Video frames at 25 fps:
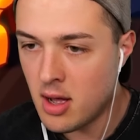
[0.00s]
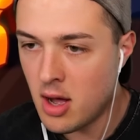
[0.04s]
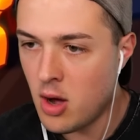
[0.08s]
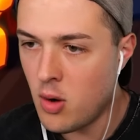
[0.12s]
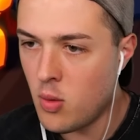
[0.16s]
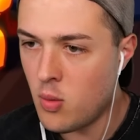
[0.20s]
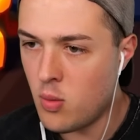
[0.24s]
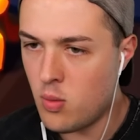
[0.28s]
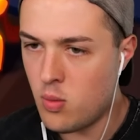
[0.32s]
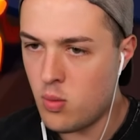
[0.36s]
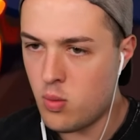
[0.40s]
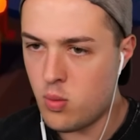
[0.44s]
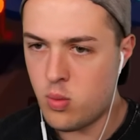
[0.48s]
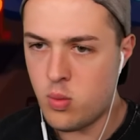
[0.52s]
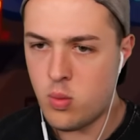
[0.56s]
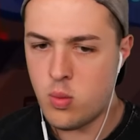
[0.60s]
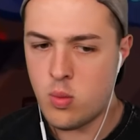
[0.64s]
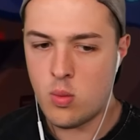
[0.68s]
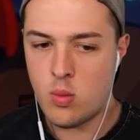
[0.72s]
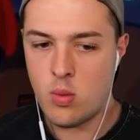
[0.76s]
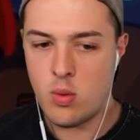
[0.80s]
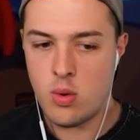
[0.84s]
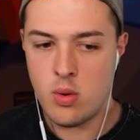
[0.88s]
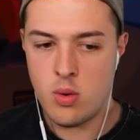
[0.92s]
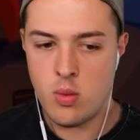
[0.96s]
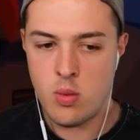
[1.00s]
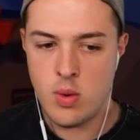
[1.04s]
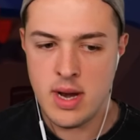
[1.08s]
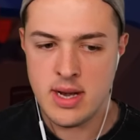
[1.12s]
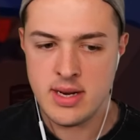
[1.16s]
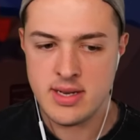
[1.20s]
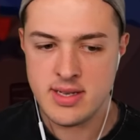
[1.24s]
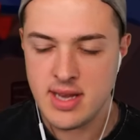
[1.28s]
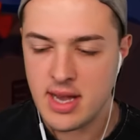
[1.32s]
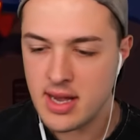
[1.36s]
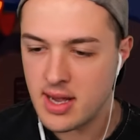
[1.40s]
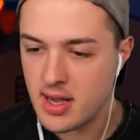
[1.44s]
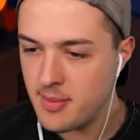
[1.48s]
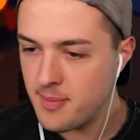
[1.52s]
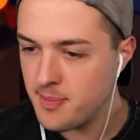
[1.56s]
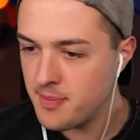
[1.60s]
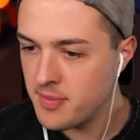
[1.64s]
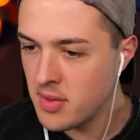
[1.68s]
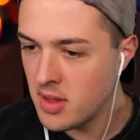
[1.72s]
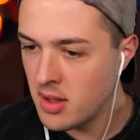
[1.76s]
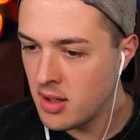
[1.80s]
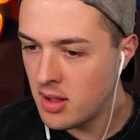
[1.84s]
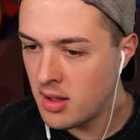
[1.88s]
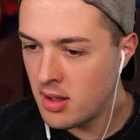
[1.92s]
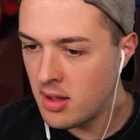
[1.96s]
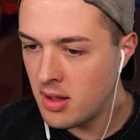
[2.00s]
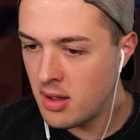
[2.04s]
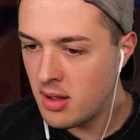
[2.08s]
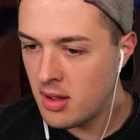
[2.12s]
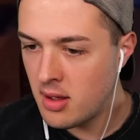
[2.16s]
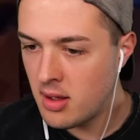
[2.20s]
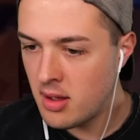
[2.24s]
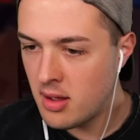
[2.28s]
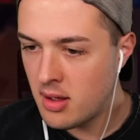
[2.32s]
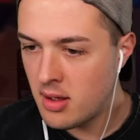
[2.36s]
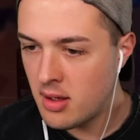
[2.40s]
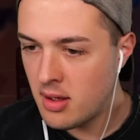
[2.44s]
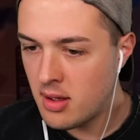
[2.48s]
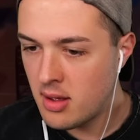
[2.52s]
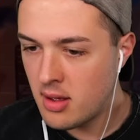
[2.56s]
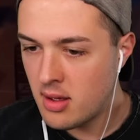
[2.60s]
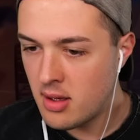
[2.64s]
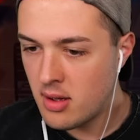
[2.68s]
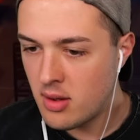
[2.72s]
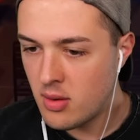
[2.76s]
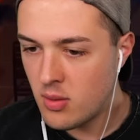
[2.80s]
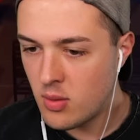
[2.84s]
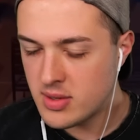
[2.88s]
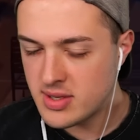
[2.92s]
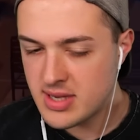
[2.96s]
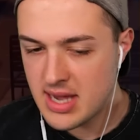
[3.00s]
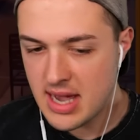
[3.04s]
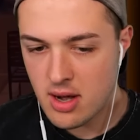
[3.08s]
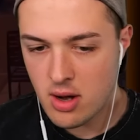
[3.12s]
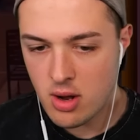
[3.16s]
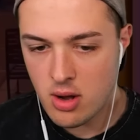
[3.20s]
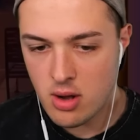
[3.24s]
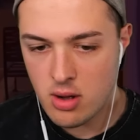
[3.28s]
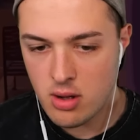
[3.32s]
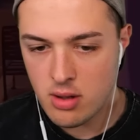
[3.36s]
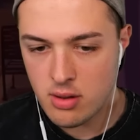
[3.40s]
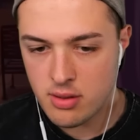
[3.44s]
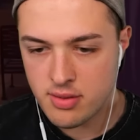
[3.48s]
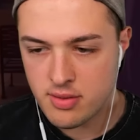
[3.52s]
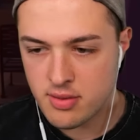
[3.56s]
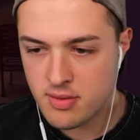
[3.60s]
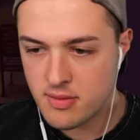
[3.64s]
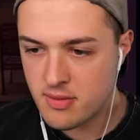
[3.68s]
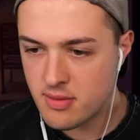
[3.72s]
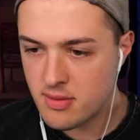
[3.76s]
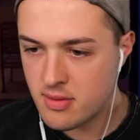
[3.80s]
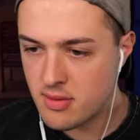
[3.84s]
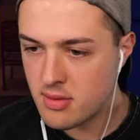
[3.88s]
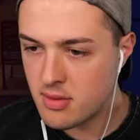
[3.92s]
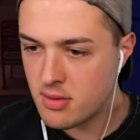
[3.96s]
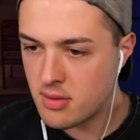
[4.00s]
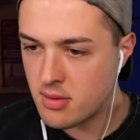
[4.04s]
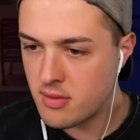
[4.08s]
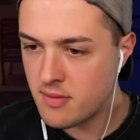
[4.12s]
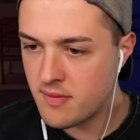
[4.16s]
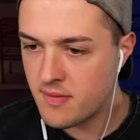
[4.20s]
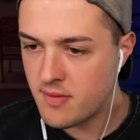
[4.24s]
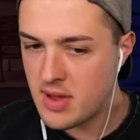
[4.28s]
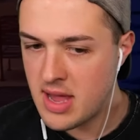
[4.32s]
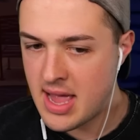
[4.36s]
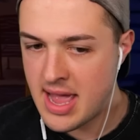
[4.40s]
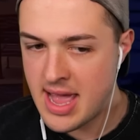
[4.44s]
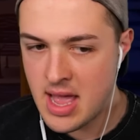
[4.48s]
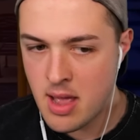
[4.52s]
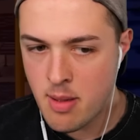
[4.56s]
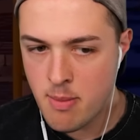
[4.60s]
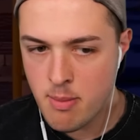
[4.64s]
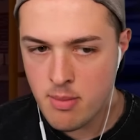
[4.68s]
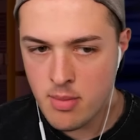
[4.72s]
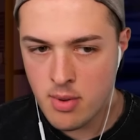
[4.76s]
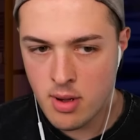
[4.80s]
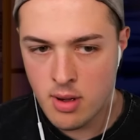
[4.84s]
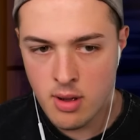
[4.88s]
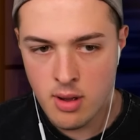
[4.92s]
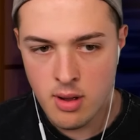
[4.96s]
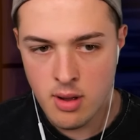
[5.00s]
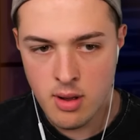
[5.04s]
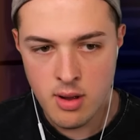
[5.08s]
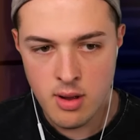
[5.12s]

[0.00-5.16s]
Oh, ooh, wait a second. Was that all him?